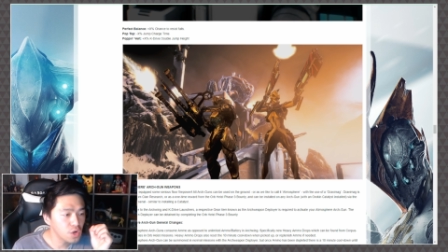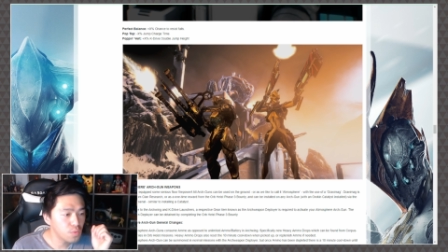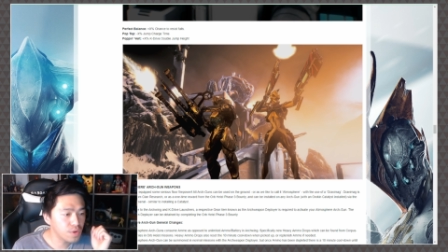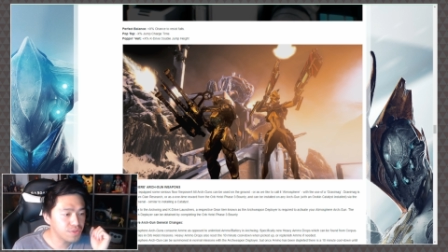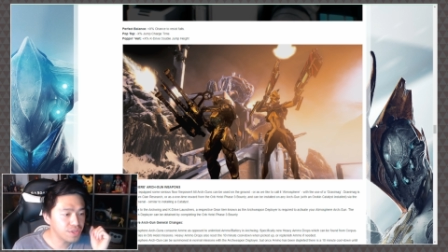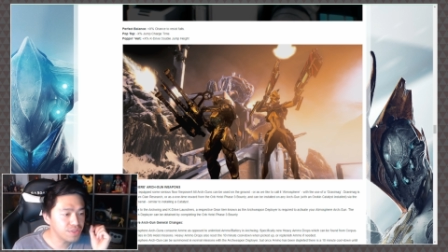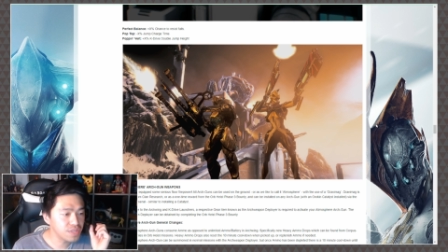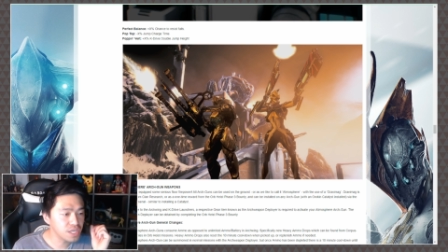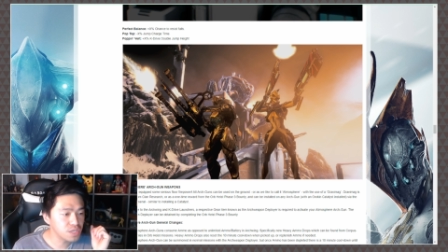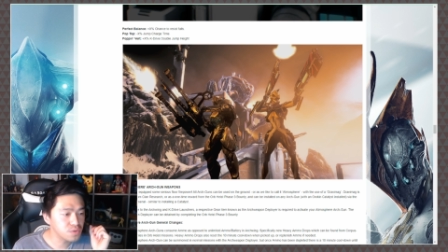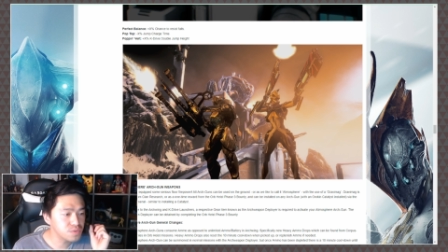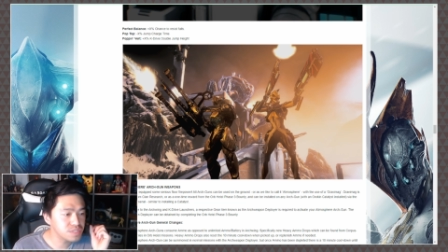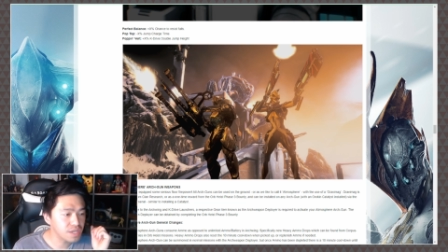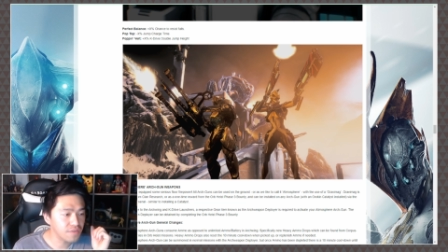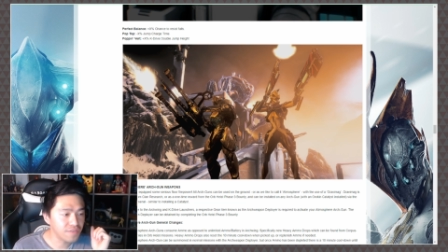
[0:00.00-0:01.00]
within the
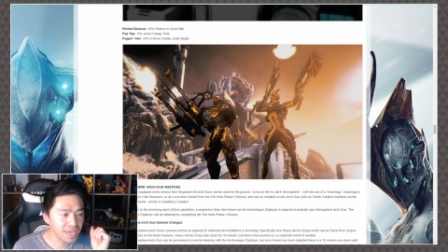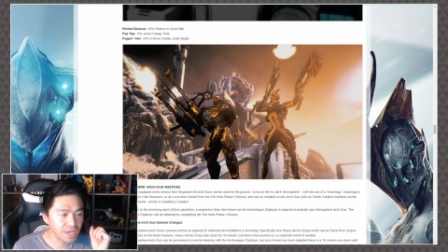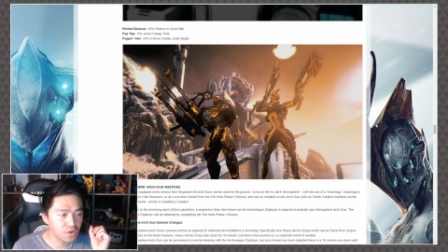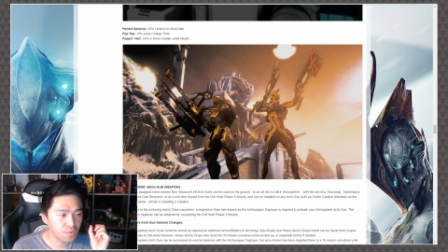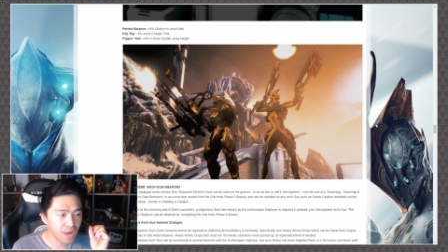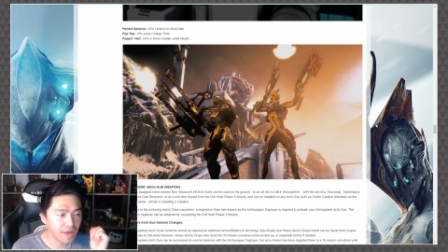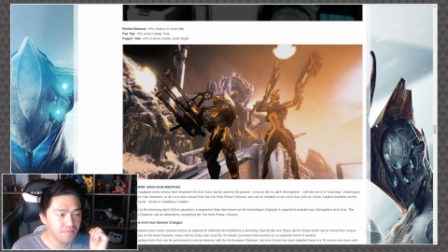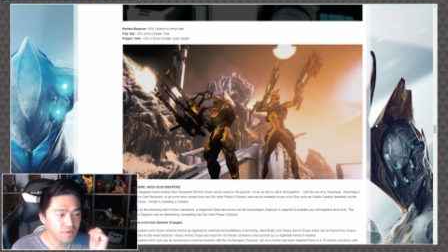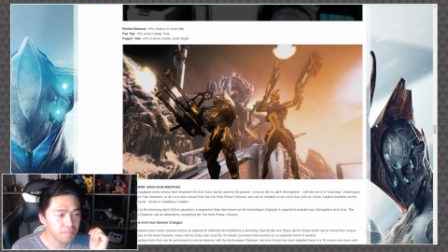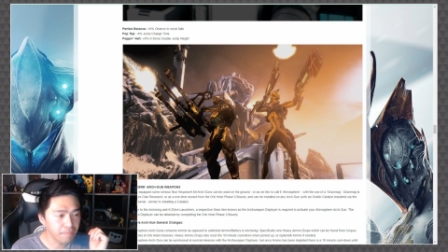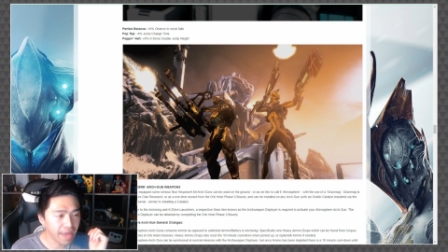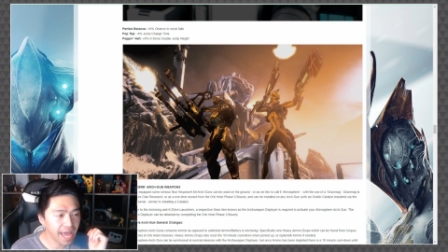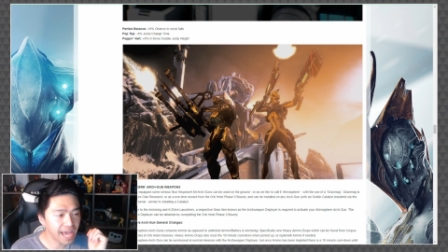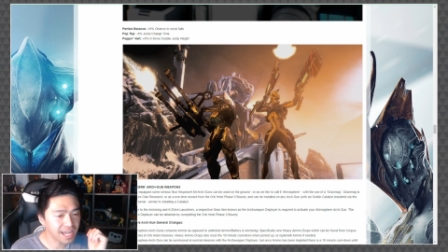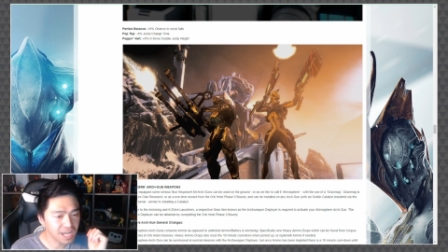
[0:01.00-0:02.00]
use of a
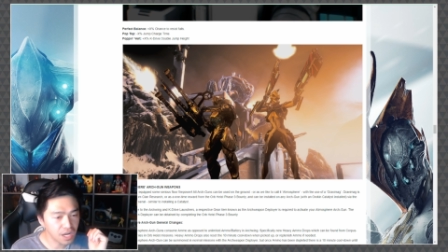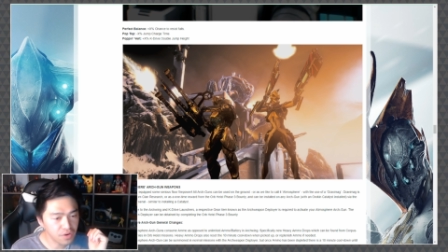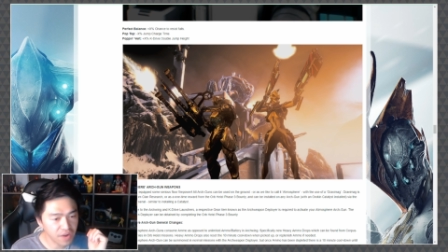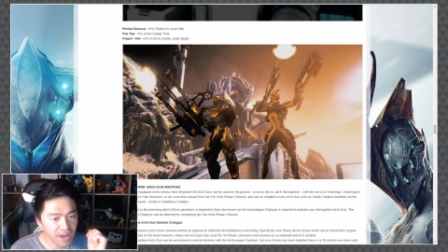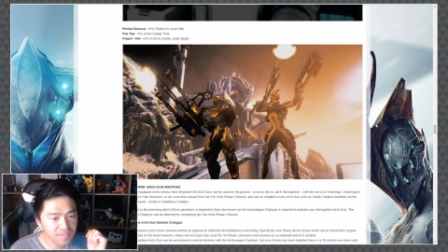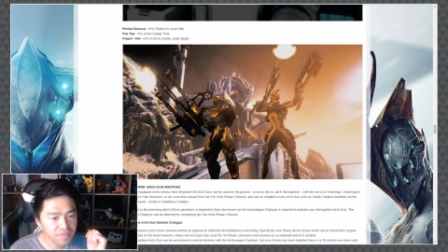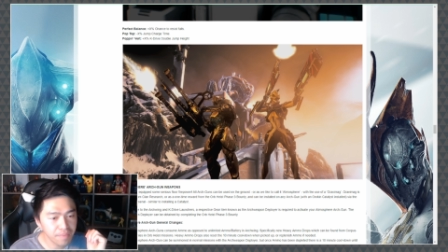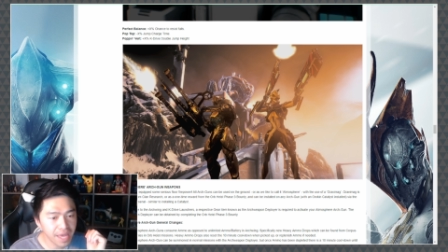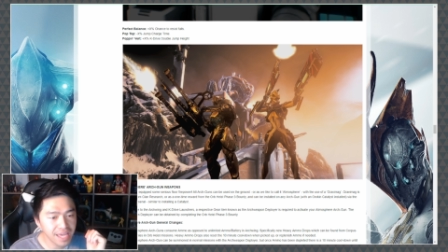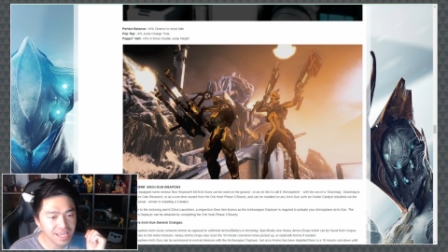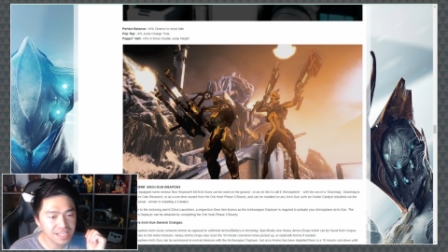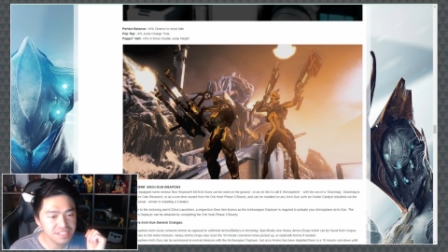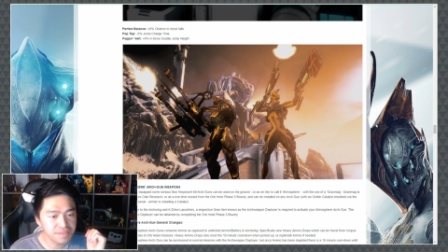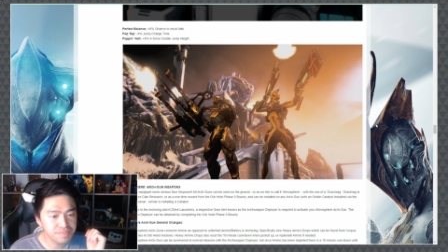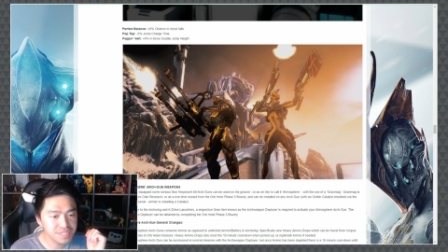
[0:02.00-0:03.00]
gravimag, A gravimag
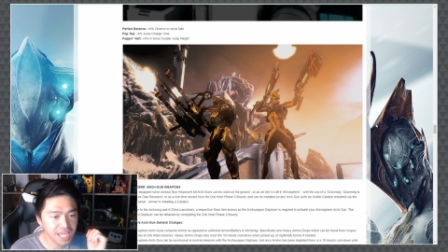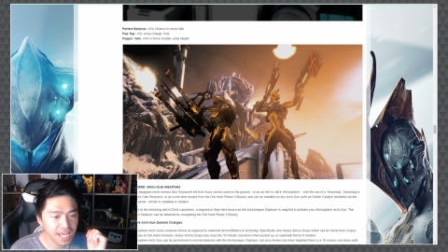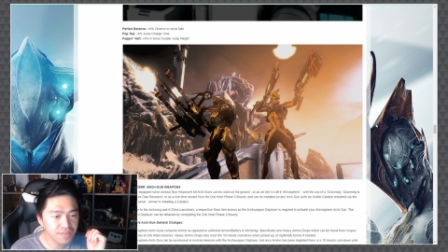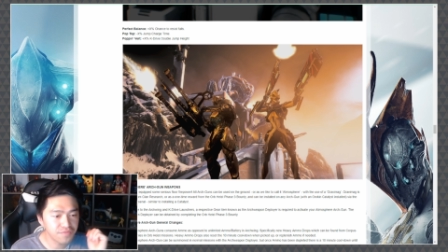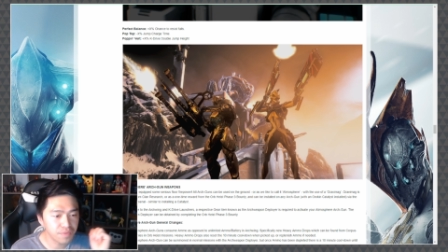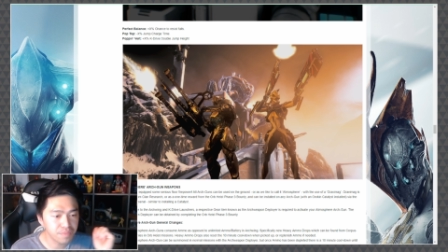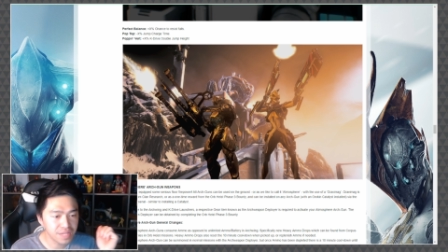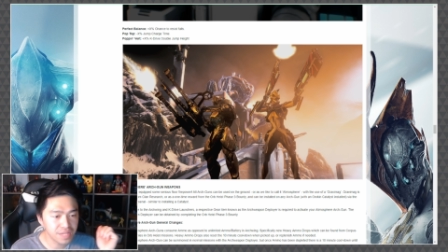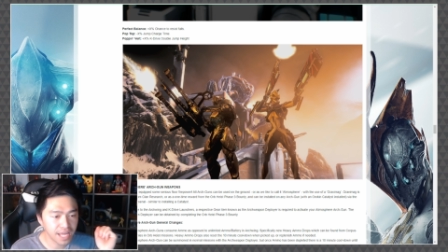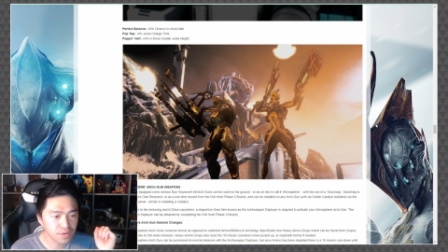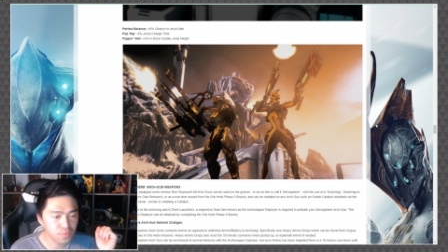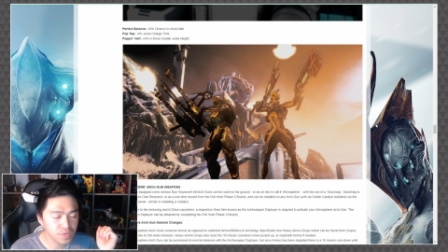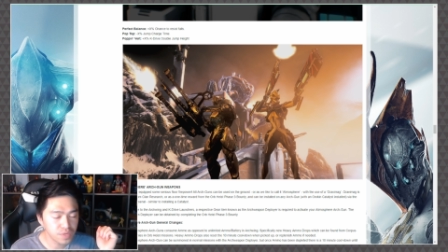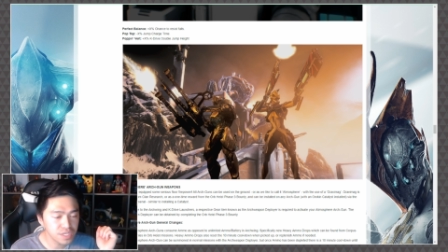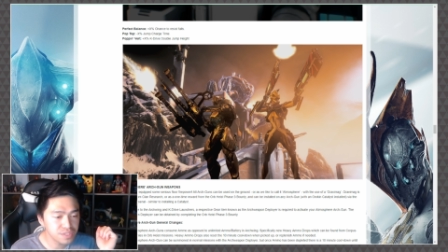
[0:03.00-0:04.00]
is obtained from
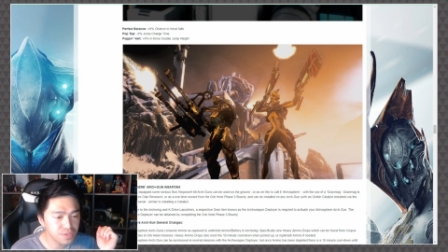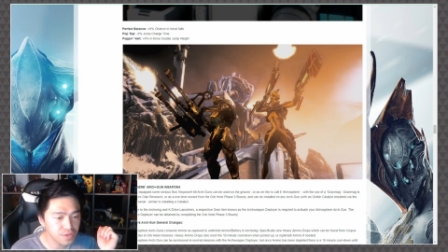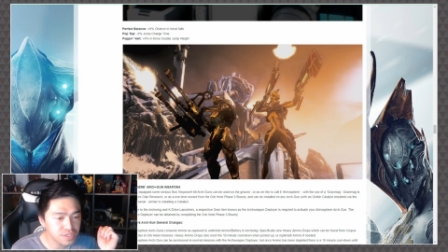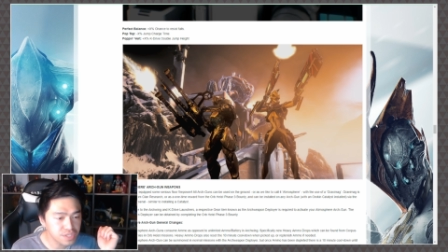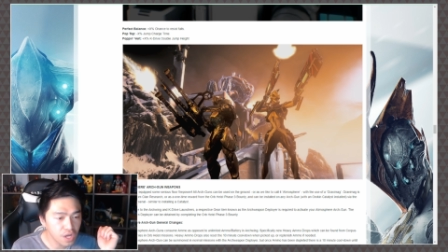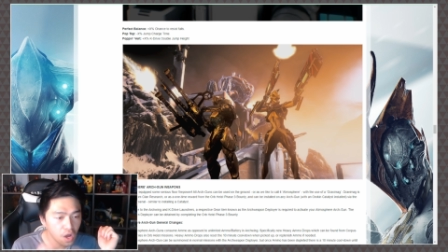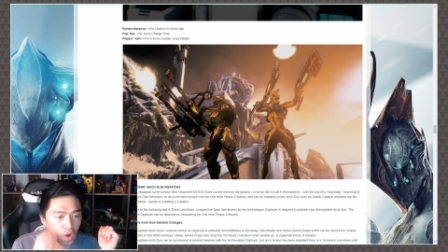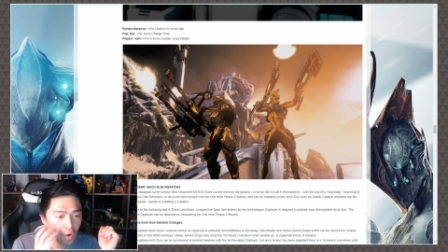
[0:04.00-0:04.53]
clan research,